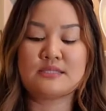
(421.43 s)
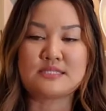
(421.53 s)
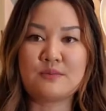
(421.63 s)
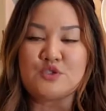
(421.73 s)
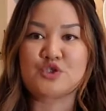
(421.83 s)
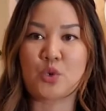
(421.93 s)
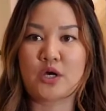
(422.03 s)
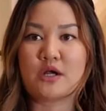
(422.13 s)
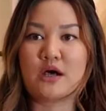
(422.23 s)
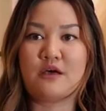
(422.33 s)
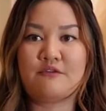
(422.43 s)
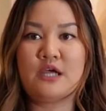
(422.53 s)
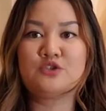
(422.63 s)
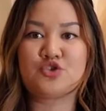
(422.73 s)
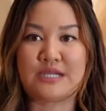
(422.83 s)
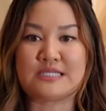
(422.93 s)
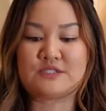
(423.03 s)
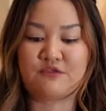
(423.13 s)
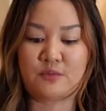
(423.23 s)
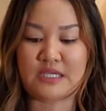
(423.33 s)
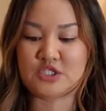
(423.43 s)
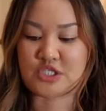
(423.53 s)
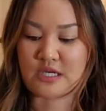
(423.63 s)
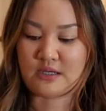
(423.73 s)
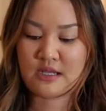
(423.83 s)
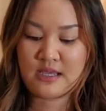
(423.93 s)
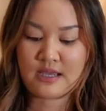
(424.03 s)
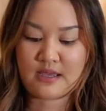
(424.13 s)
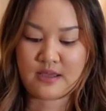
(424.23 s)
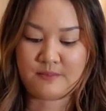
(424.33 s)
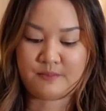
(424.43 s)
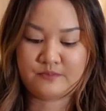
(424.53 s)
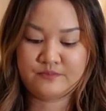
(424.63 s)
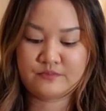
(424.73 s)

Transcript: some sort of transformation. Um,